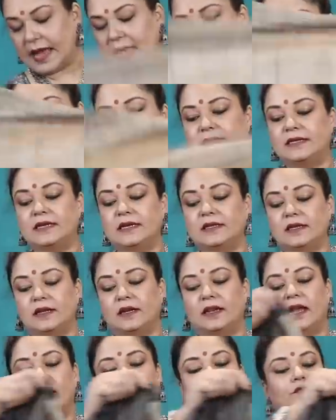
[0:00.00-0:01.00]
And see
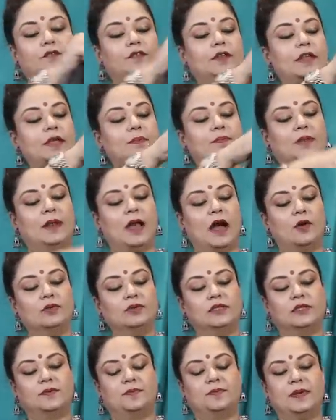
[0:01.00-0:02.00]
the lovely
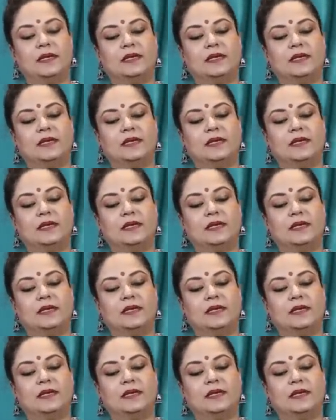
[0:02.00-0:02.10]
blouse